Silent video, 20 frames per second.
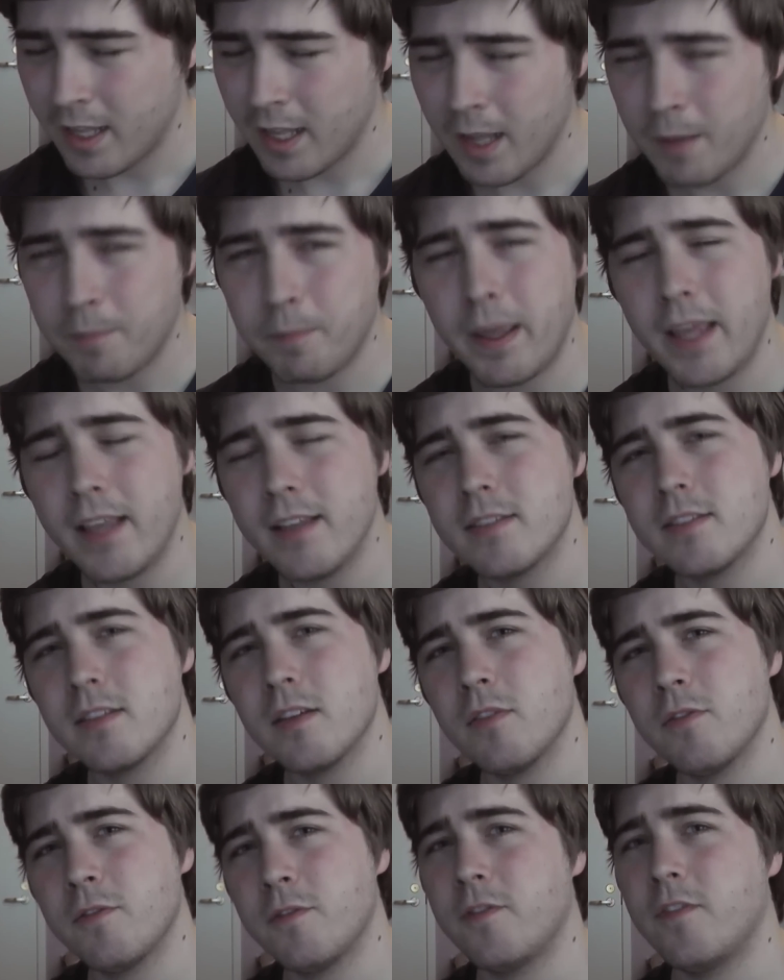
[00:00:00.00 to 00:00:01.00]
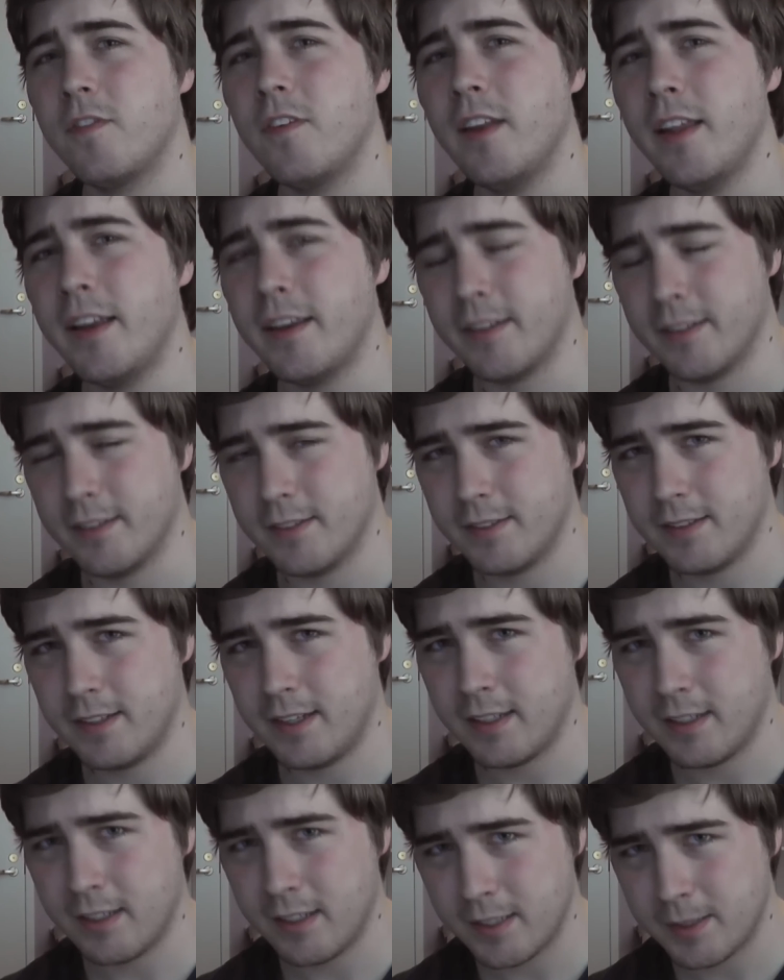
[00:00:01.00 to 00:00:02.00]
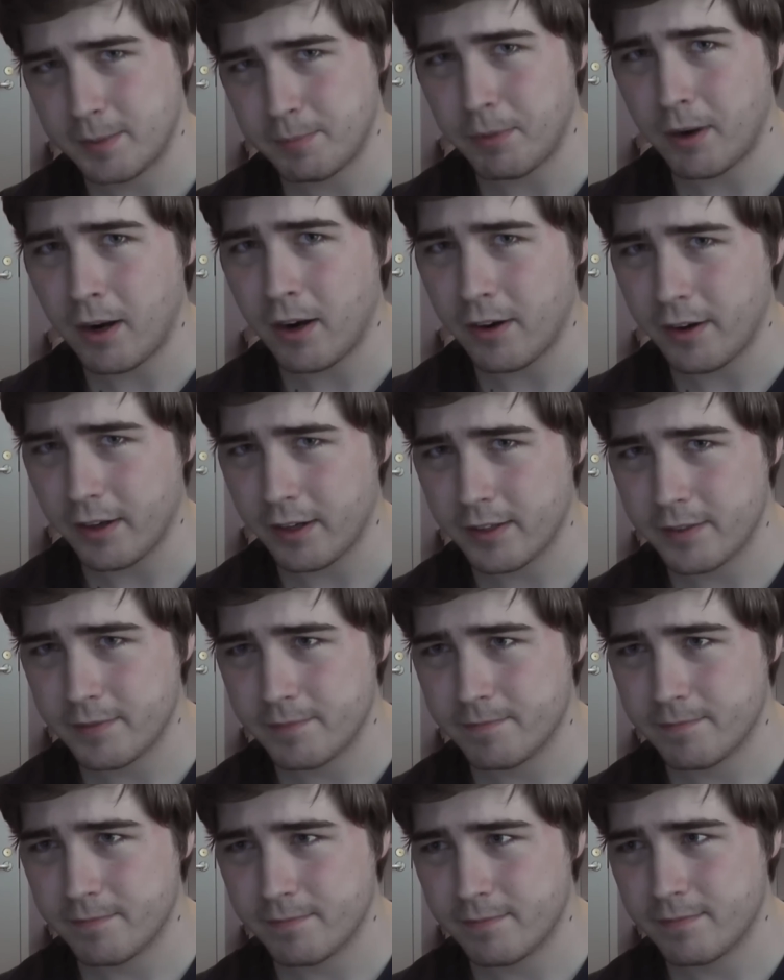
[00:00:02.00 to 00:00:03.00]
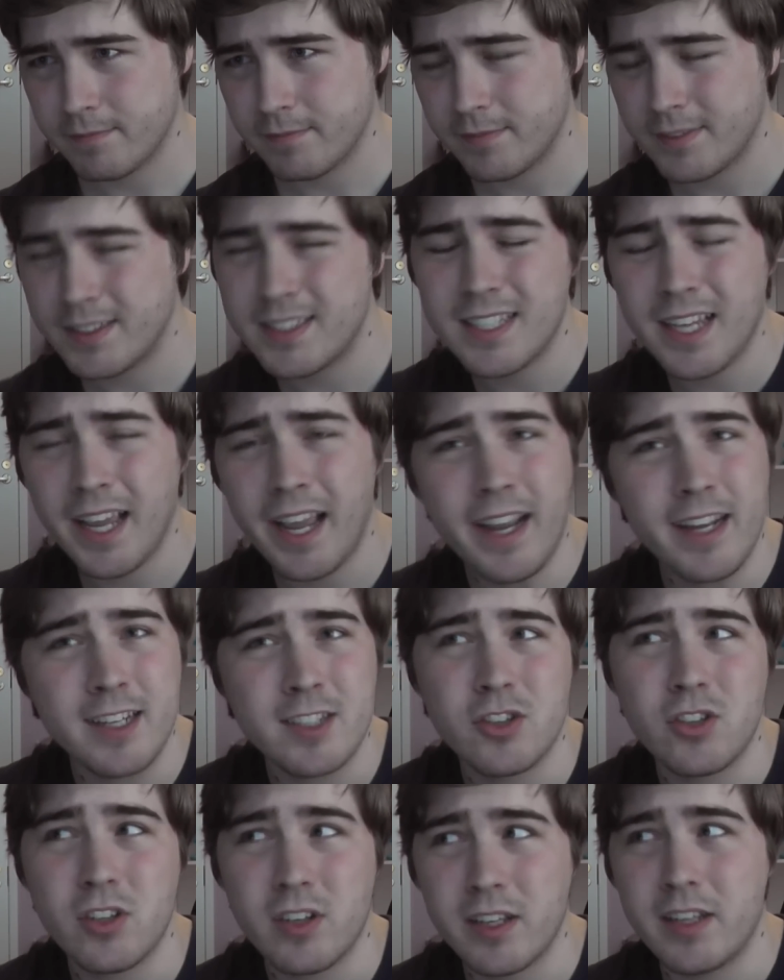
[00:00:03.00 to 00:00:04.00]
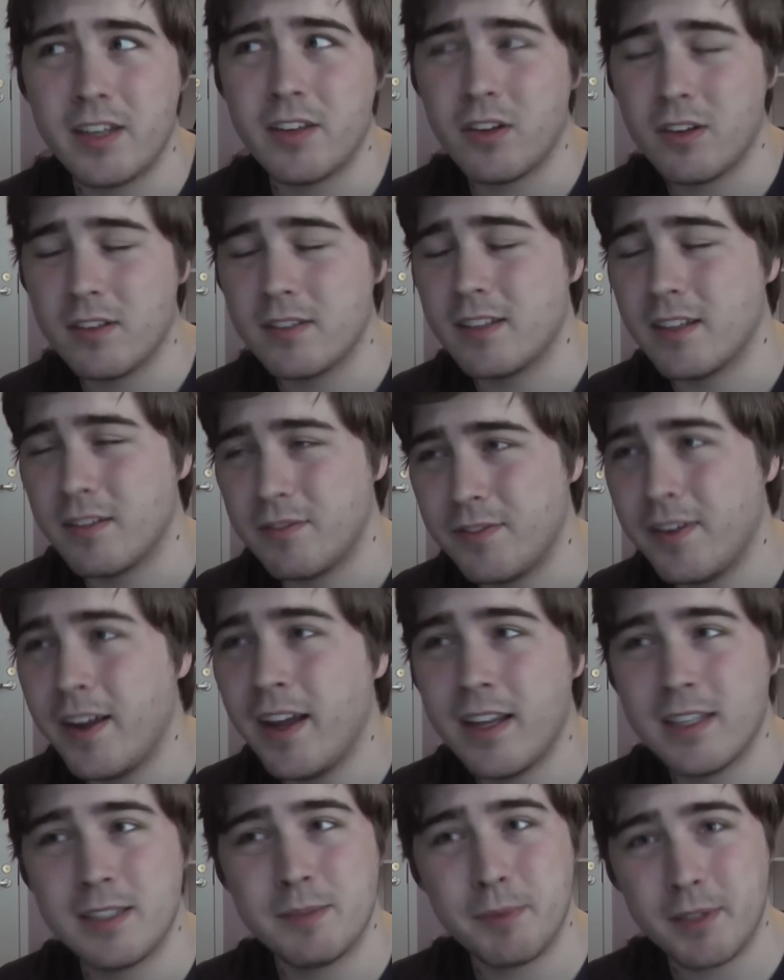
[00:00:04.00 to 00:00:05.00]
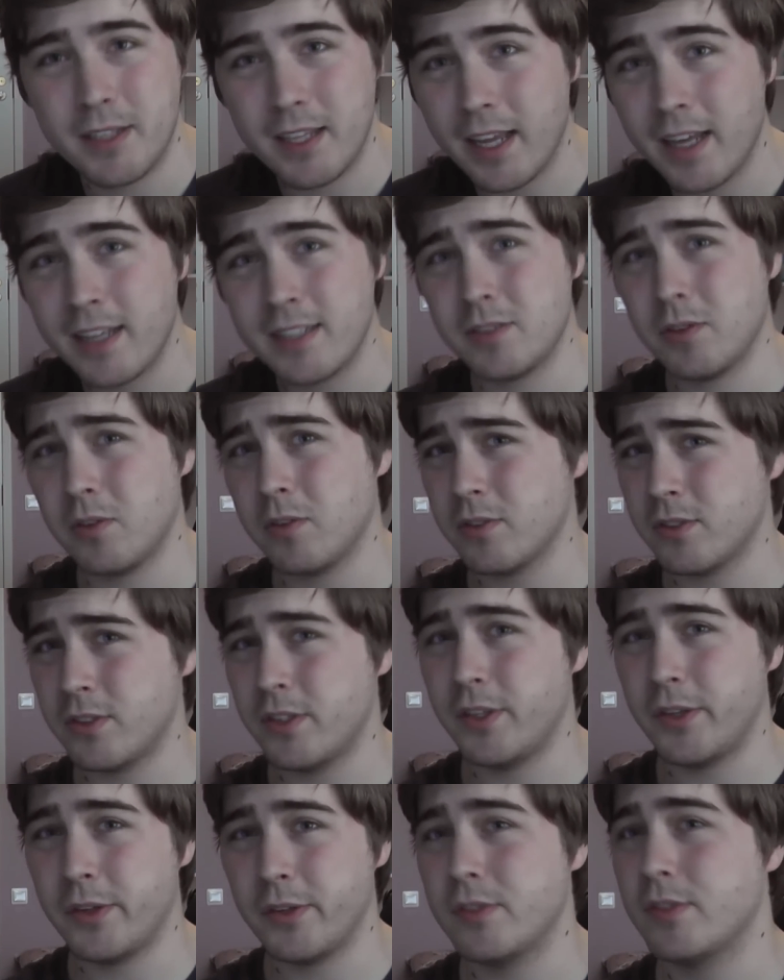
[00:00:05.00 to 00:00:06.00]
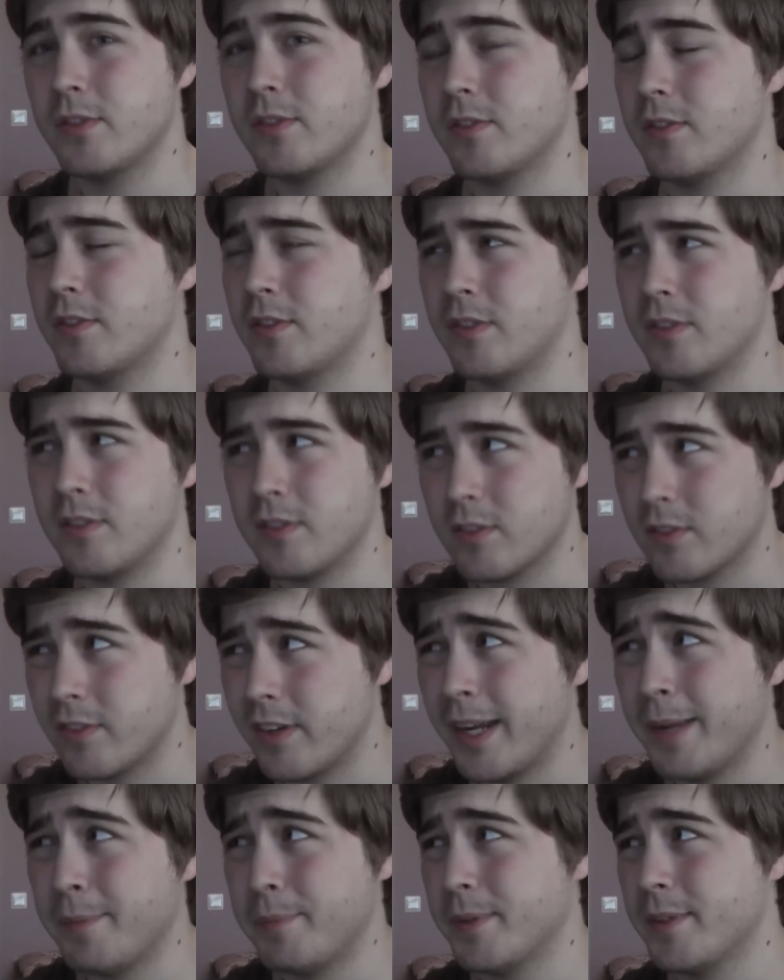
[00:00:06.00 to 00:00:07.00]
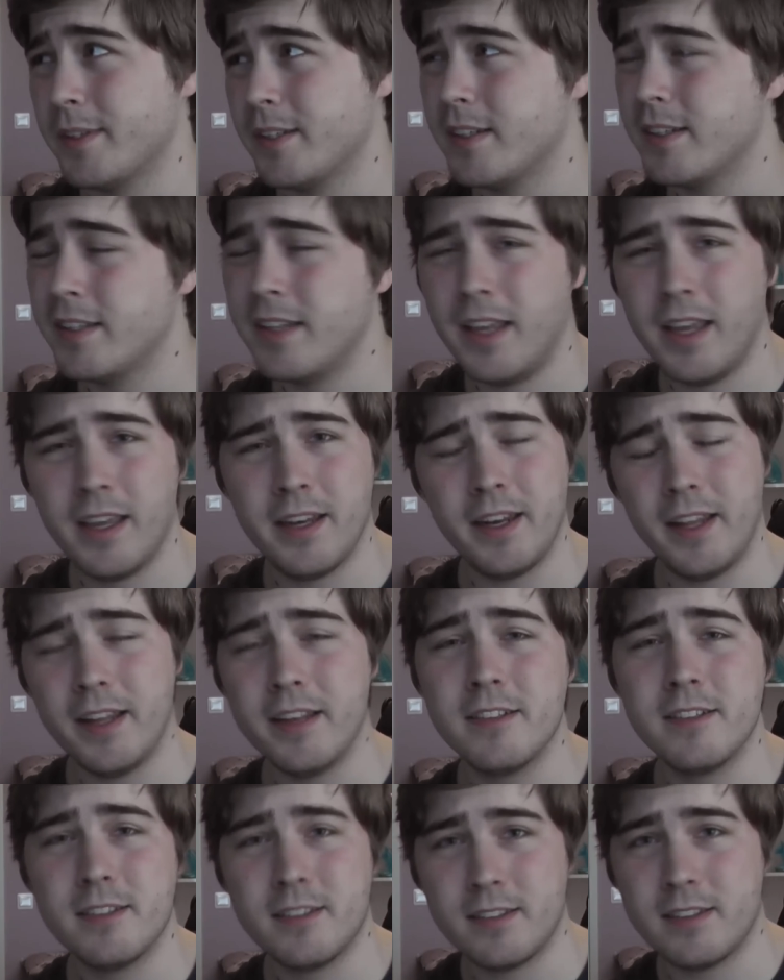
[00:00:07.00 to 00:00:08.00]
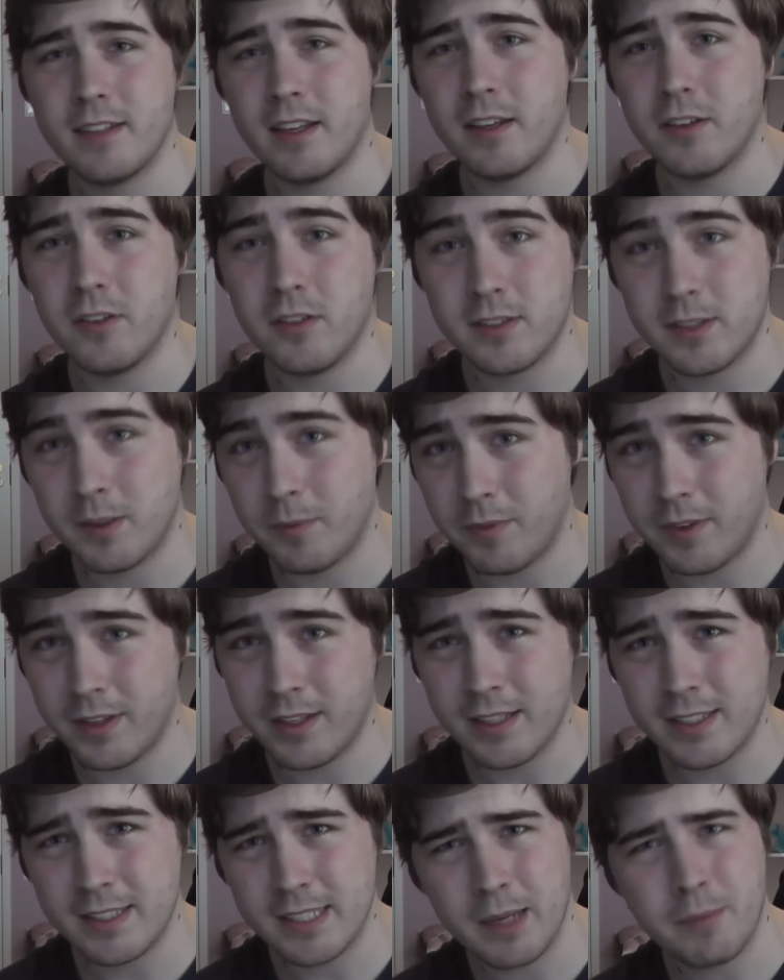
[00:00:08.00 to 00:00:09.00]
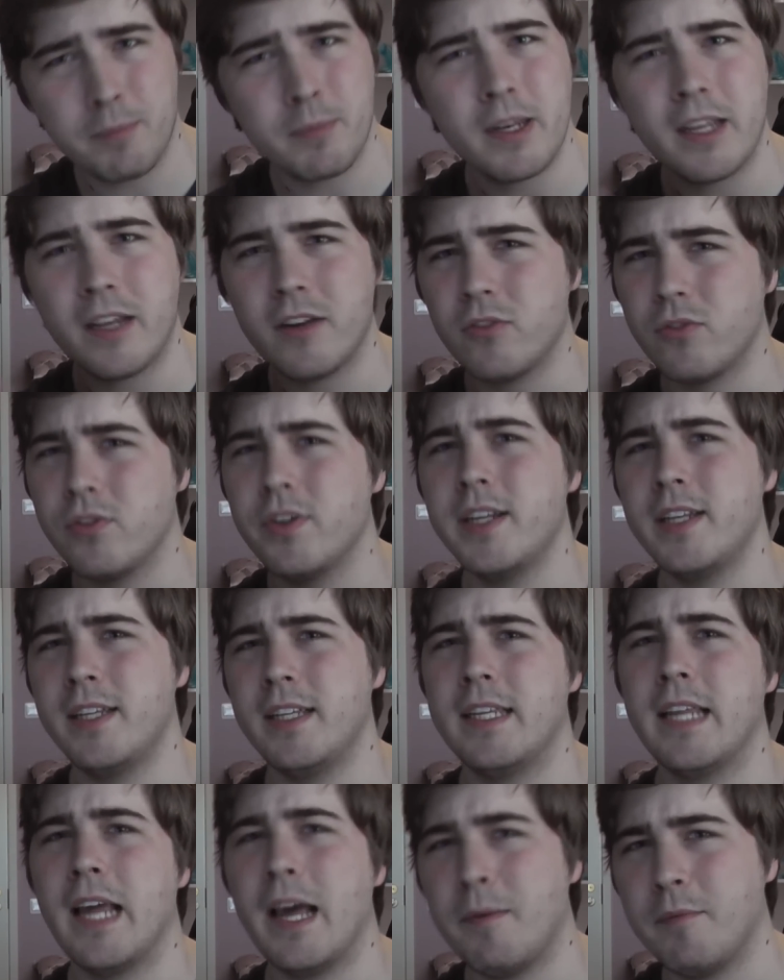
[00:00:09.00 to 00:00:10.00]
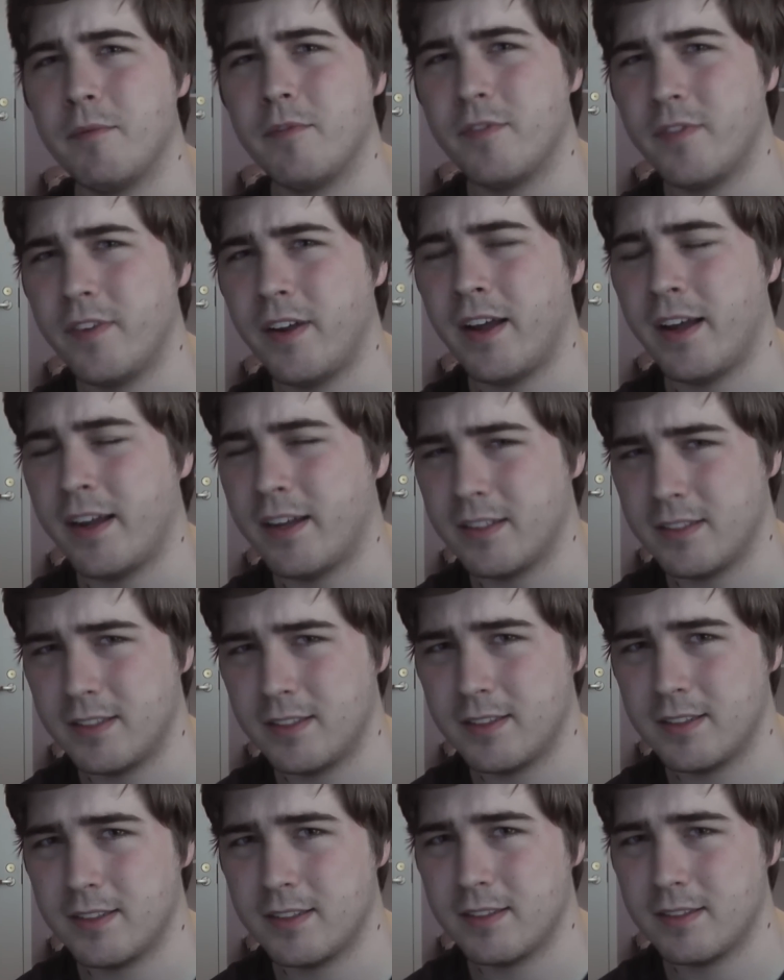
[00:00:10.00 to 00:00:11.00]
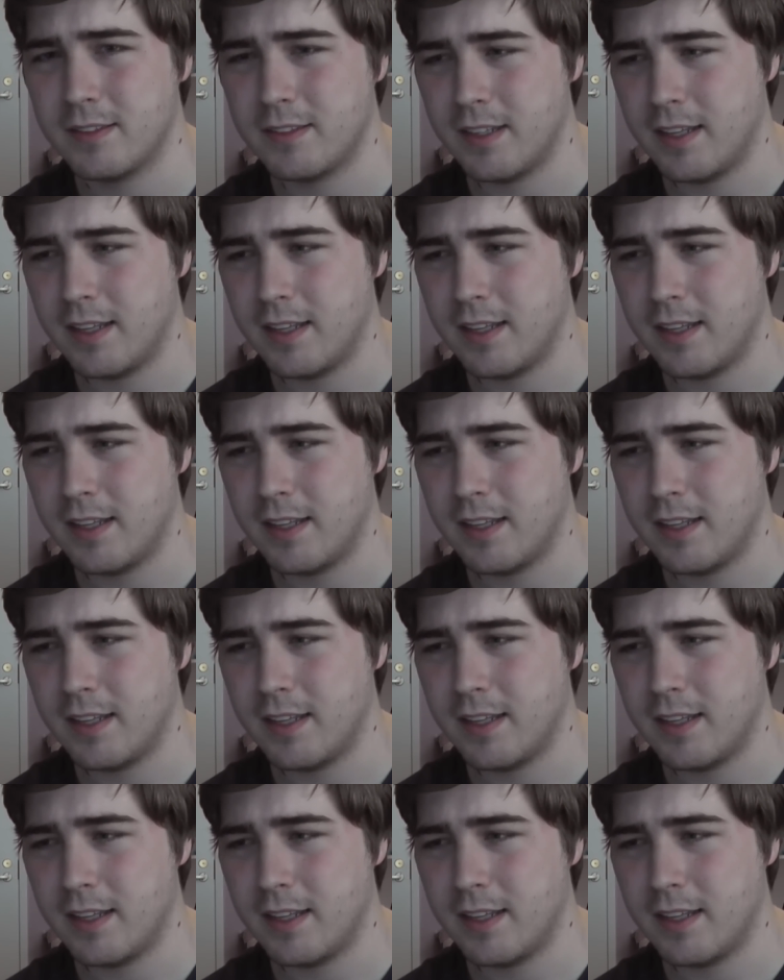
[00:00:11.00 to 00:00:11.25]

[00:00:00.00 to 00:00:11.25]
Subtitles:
A piece of flint and a spark. It's actually not that fast, but yeah, it's also used to describe an instant or something that's happening really damn fast.